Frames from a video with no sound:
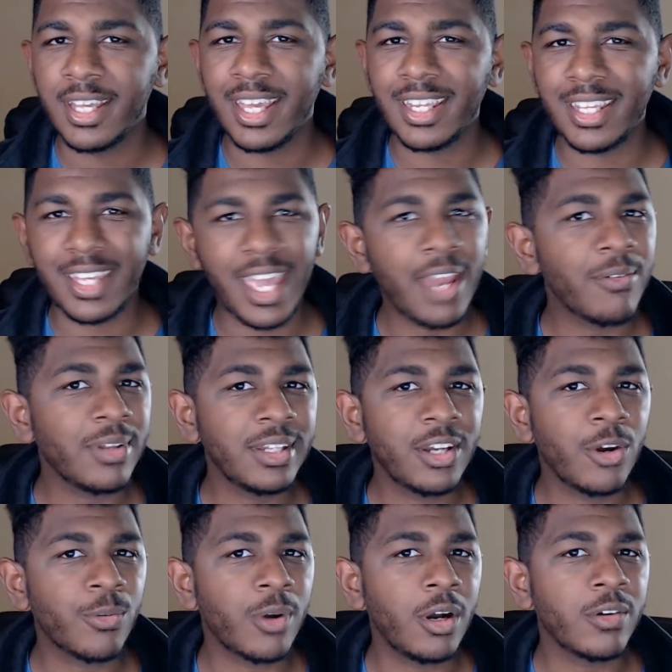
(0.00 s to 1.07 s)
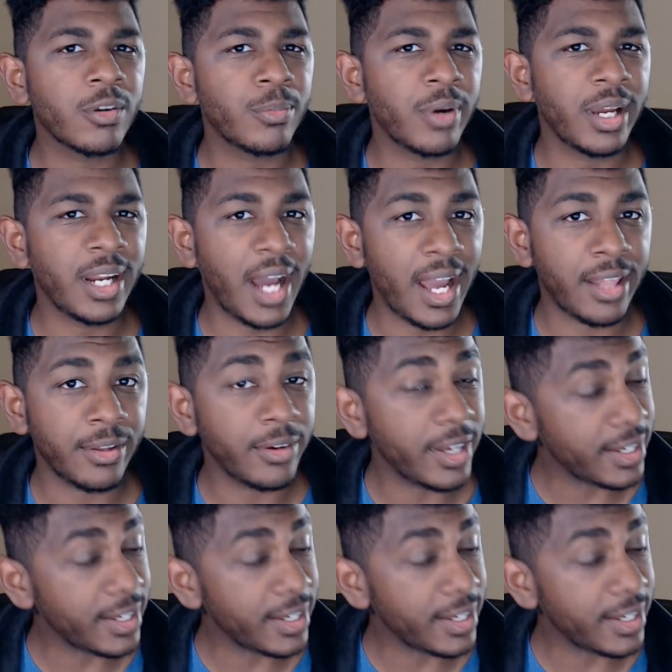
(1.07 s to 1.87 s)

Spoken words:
and you can't really go wrong with braid either,